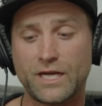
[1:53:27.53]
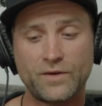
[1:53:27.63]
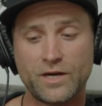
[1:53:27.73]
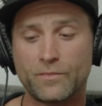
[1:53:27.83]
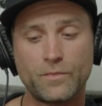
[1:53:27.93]
Like
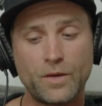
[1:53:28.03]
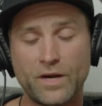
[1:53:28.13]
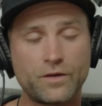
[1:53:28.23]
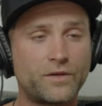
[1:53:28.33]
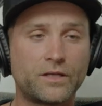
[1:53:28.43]
I ran
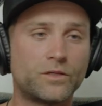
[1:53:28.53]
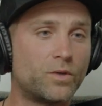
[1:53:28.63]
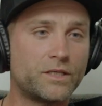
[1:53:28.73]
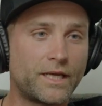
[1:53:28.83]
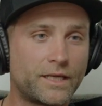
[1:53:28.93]
a marathon
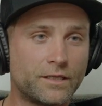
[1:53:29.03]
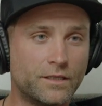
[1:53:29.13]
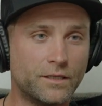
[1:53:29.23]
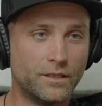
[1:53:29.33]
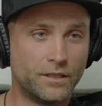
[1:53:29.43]
the one day
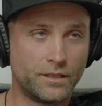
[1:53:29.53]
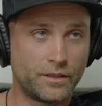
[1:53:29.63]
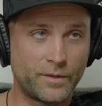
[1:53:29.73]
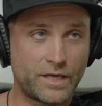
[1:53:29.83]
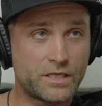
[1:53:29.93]

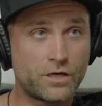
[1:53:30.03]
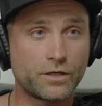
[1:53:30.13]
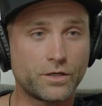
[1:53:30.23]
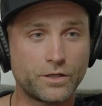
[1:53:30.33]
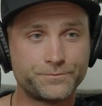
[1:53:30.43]
about a
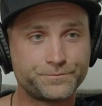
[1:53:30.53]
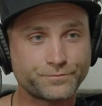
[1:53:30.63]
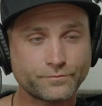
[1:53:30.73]
year ago,